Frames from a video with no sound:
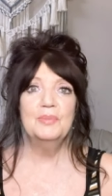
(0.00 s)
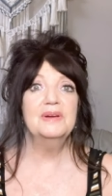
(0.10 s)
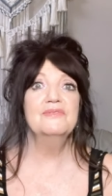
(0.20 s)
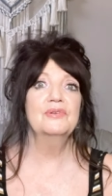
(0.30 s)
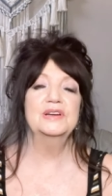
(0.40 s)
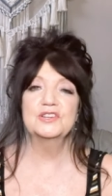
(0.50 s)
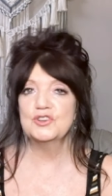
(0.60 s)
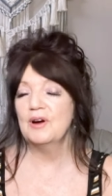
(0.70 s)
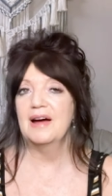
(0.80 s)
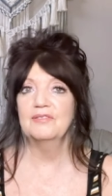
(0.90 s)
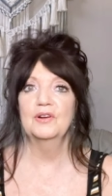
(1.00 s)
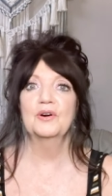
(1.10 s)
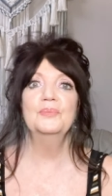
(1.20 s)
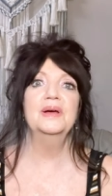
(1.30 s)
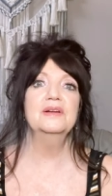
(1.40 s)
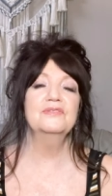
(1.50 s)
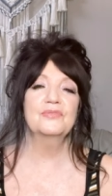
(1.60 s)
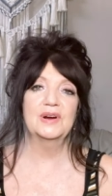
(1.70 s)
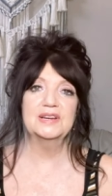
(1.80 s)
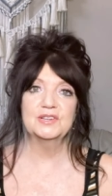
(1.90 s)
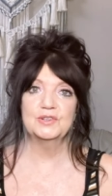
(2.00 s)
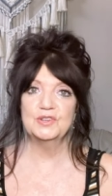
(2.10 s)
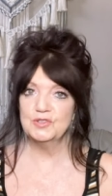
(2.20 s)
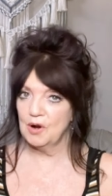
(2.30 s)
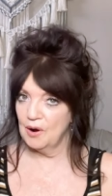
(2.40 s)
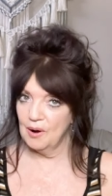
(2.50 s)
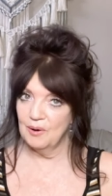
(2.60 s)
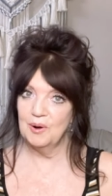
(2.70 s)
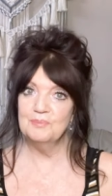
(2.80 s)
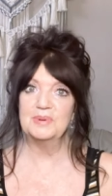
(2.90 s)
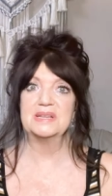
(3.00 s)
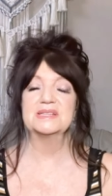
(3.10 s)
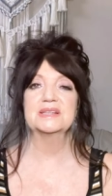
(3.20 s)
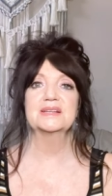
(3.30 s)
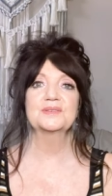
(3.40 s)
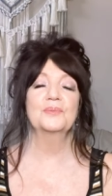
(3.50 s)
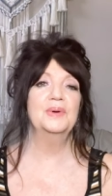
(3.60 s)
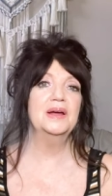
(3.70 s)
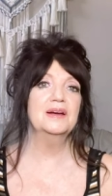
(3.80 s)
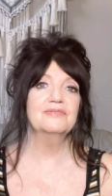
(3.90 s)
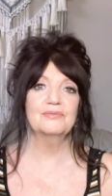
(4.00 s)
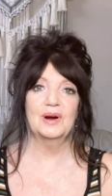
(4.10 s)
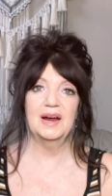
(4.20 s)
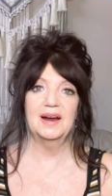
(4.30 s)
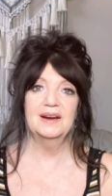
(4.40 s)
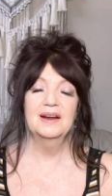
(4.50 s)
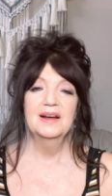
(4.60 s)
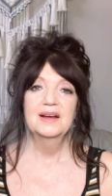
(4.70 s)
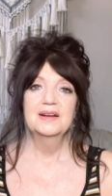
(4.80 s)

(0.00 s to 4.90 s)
being afraid to travel, or being afraid to start our own business, or being afraid